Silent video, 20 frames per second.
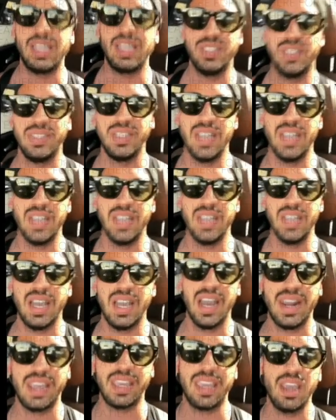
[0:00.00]
Like I
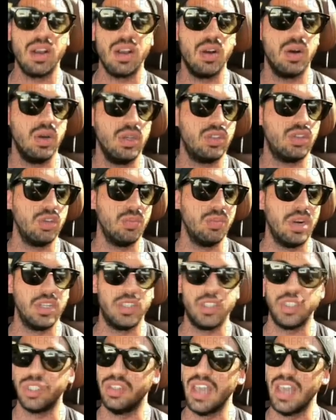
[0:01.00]
said, I can't go into
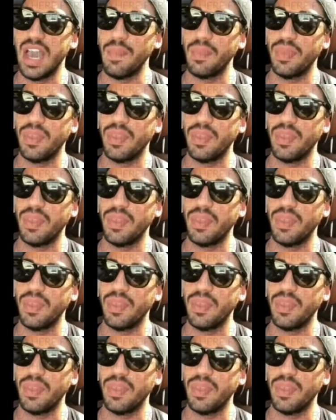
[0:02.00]
much depth